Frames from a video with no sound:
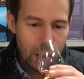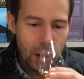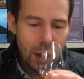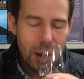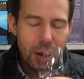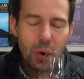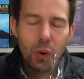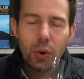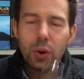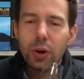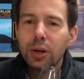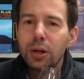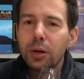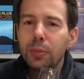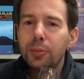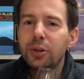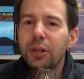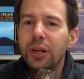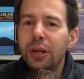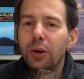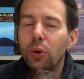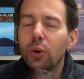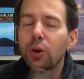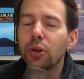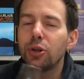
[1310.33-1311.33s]
in
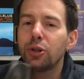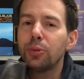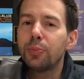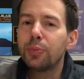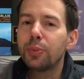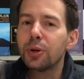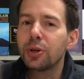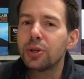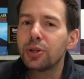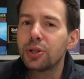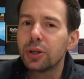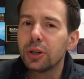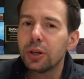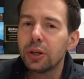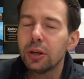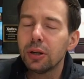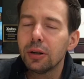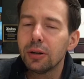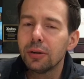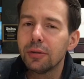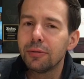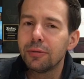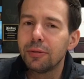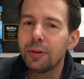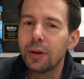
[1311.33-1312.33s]
order to
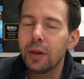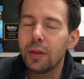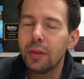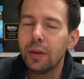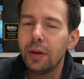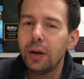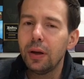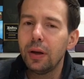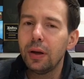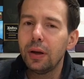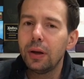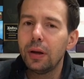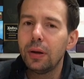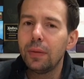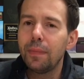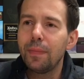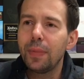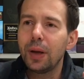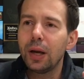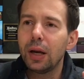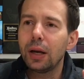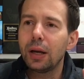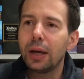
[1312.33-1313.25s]
preserve the